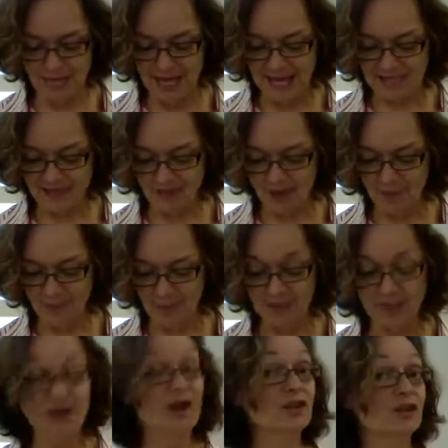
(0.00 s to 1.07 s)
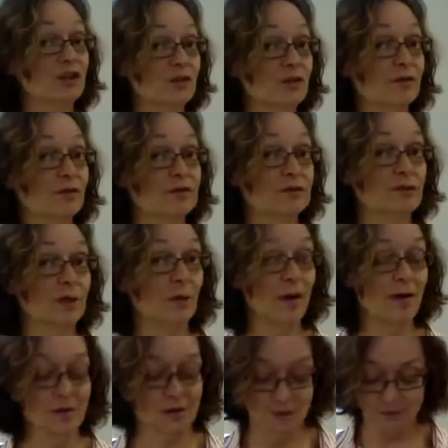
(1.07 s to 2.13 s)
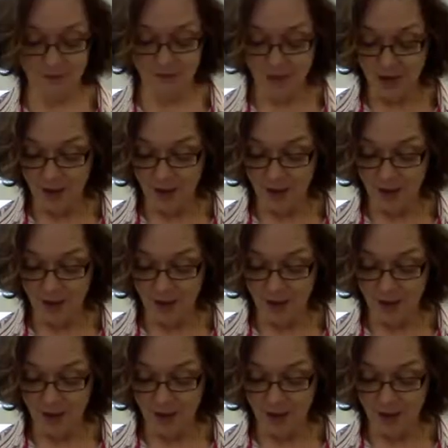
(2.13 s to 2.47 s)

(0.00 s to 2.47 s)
has not been universally welcomed.